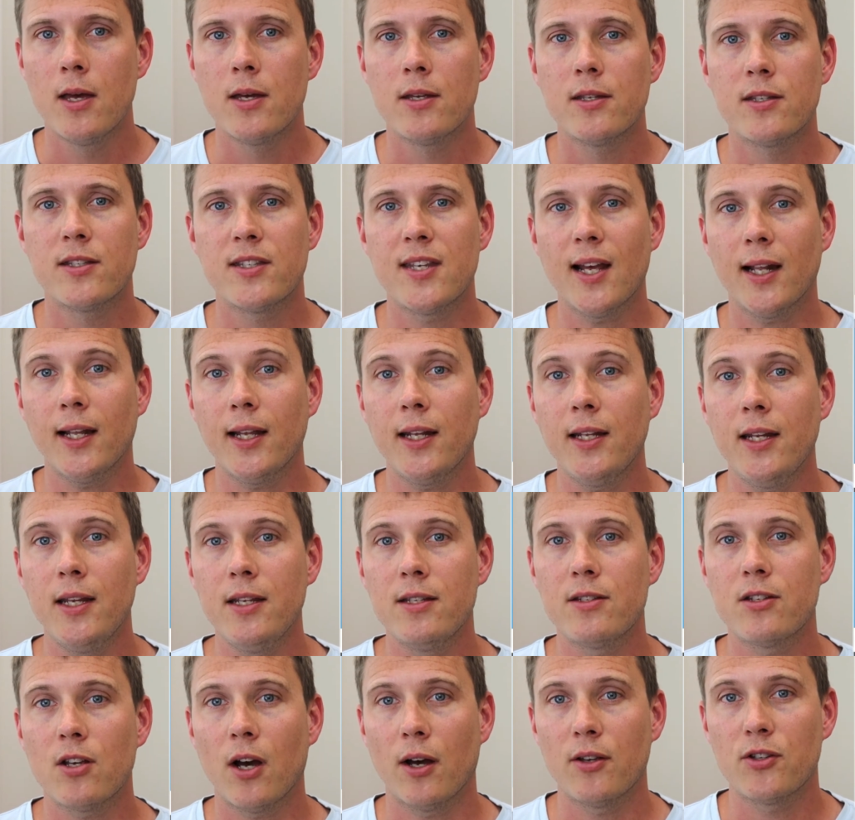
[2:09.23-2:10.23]
Selling
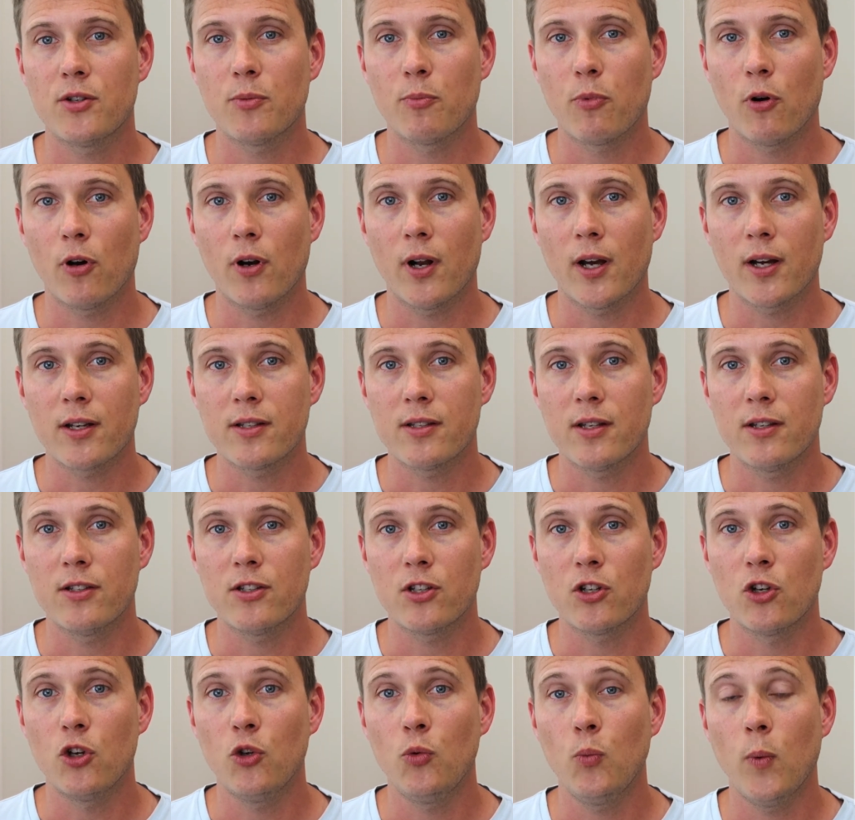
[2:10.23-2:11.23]
these types of products
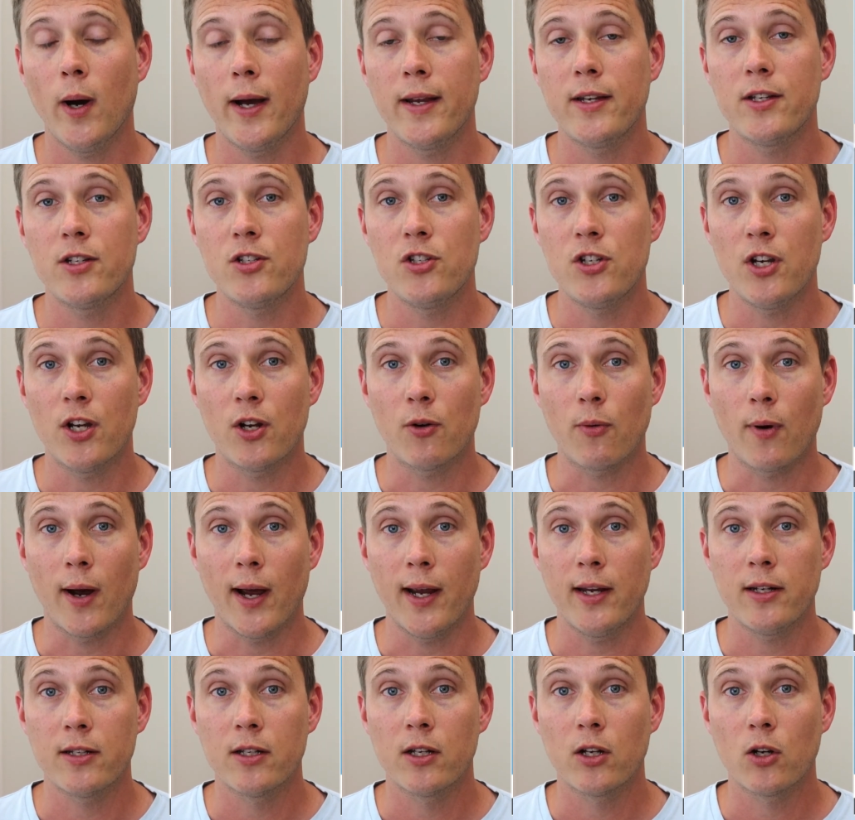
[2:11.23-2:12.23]
is a good way to
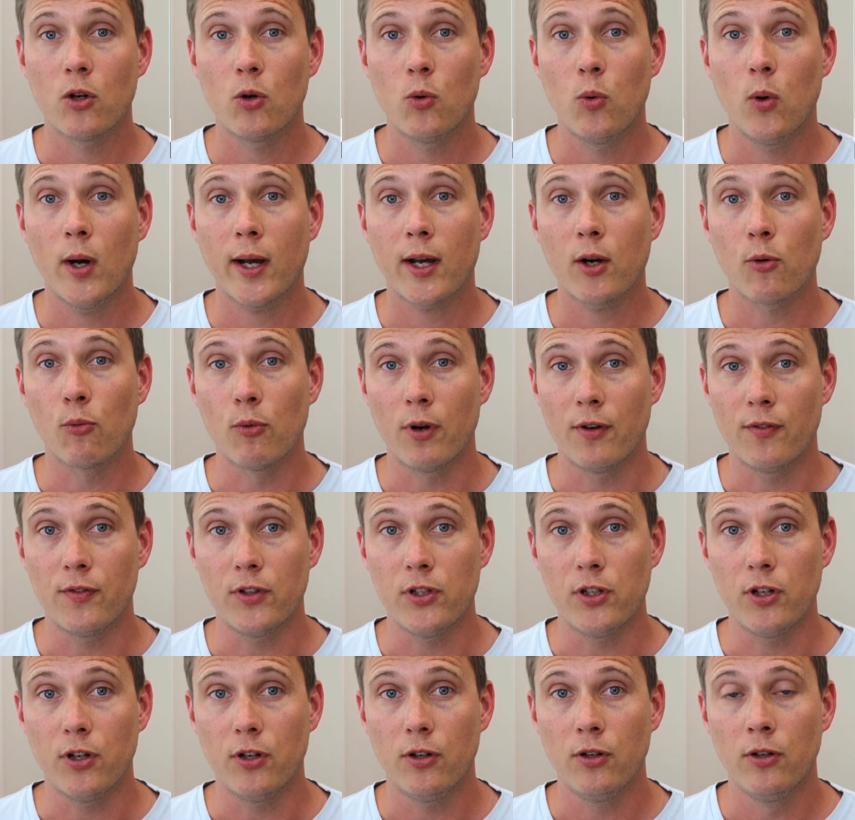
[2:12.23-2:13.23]
generate quick
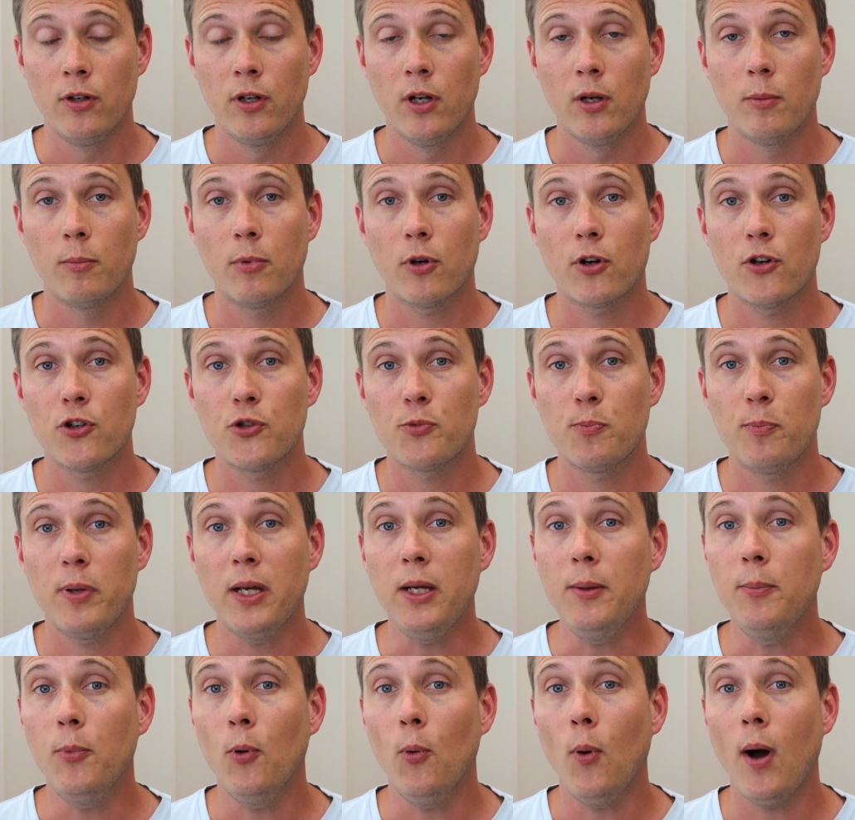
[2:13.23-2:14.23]
revenue because
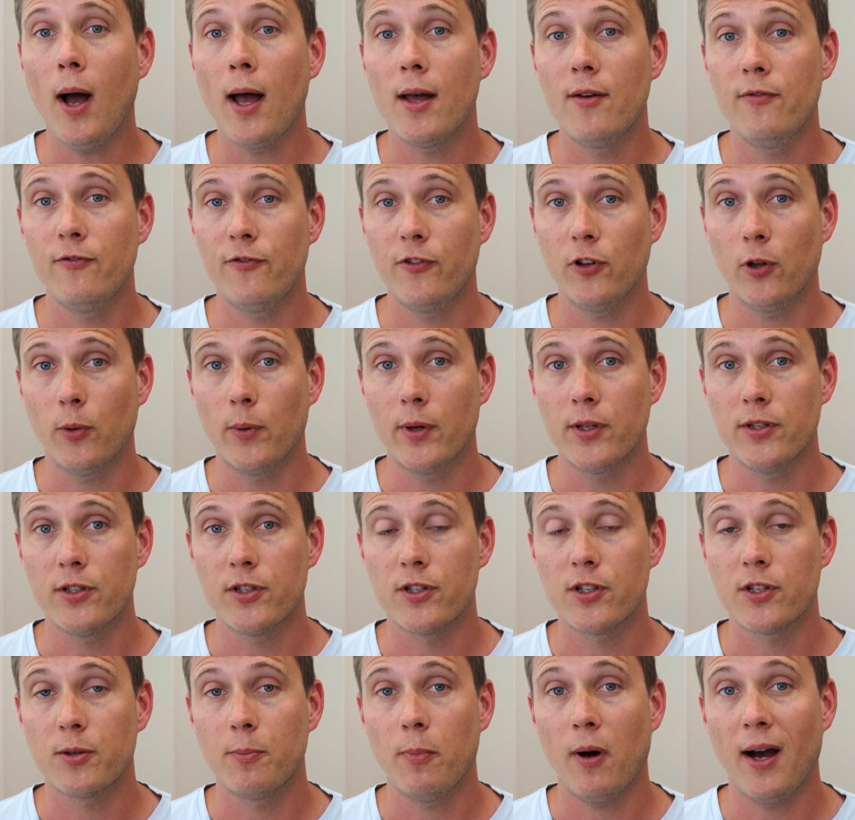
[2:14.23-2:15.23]
people are
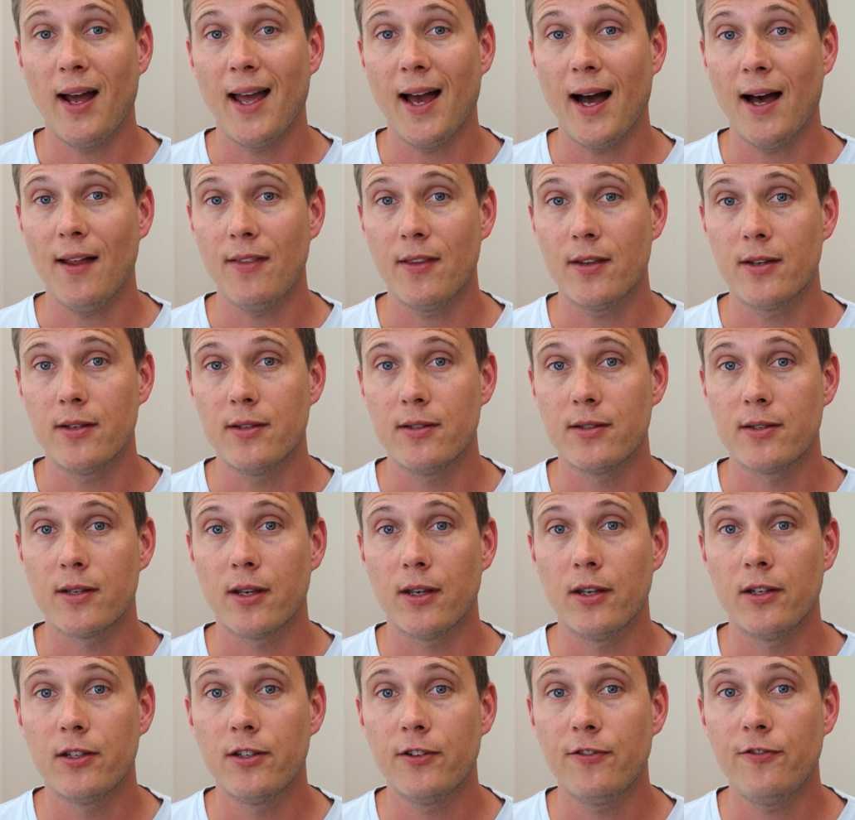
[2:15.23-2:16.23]
influenced by others
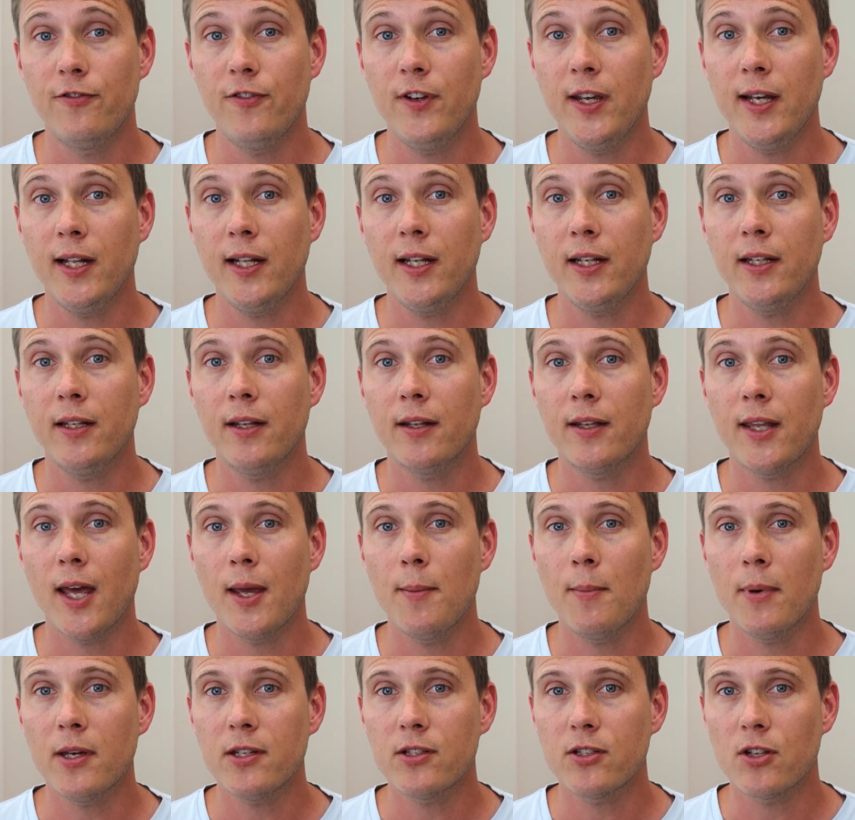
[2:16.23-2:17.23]
into feeling that
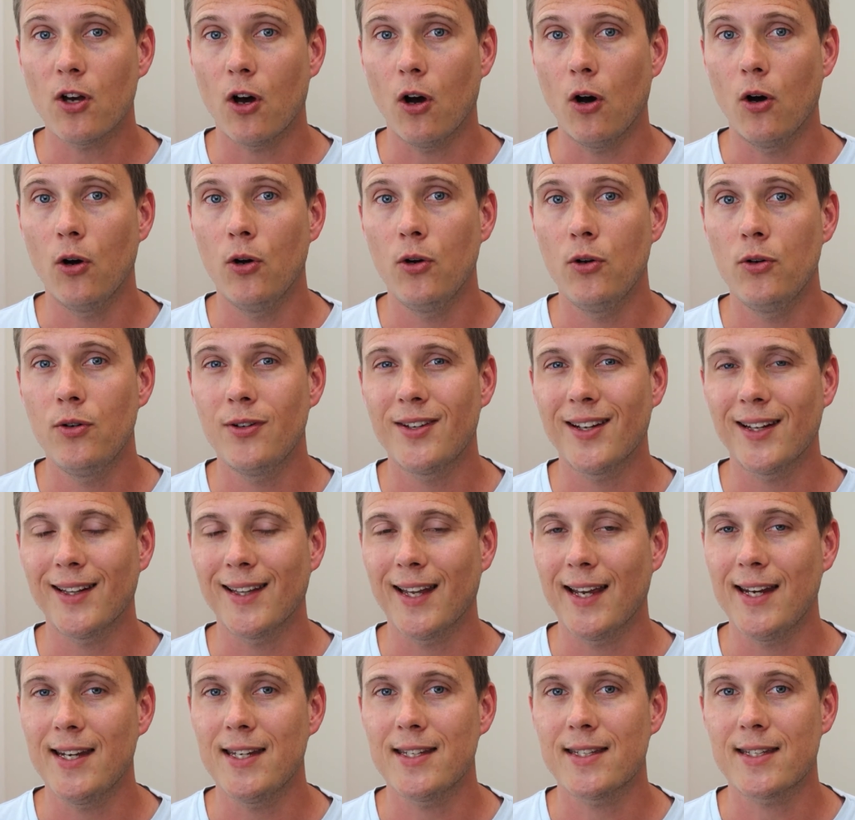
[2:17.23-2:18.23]
they must own the
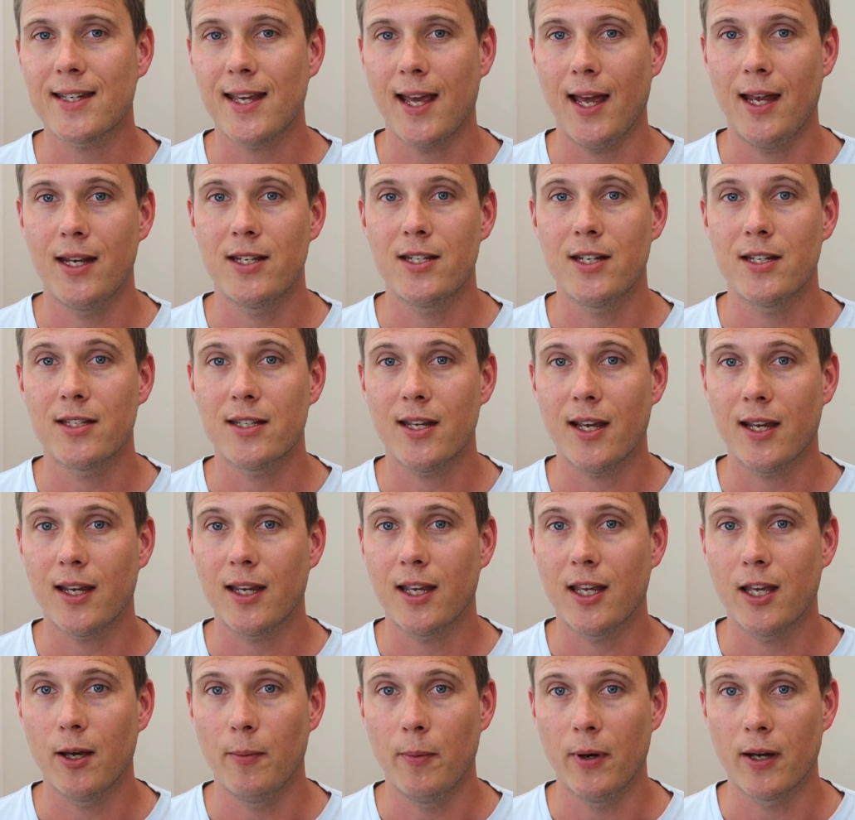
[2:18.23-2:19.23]
latest gadgets
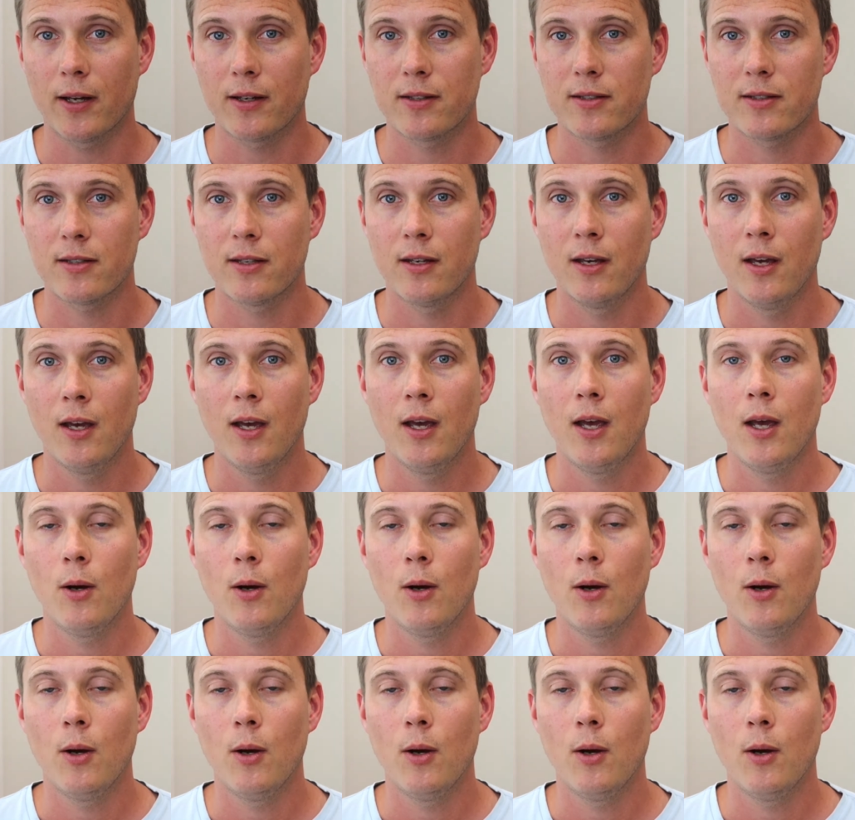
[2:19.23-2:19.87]
and gimmicks.